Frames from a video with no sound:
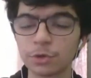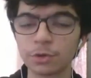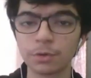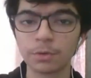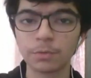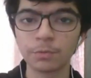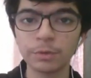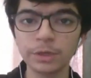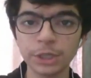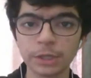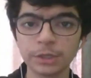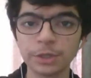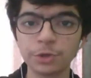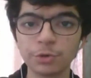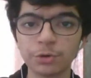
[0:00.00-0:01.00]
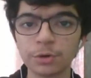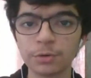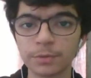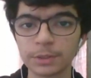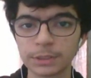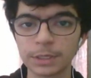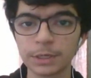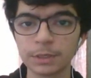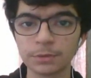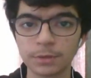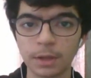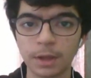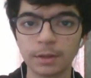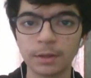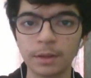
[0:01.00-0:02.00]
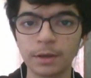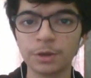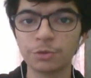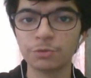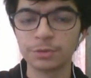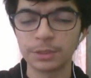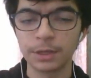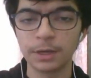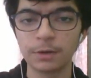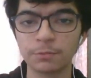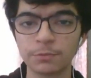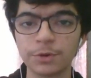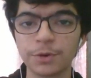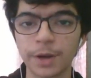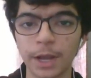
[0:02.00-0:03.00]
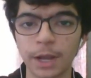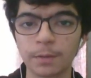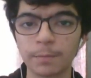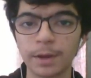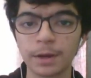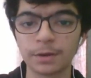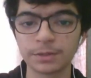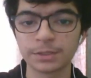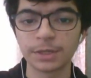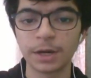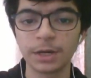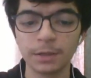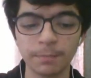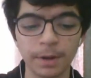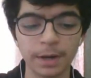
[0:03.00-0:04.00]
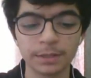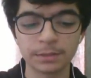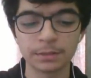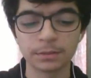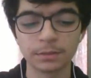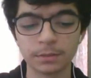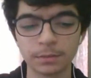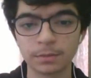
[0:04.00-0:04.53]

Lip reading: So which other universities other than UCL would you recommend to study medicine?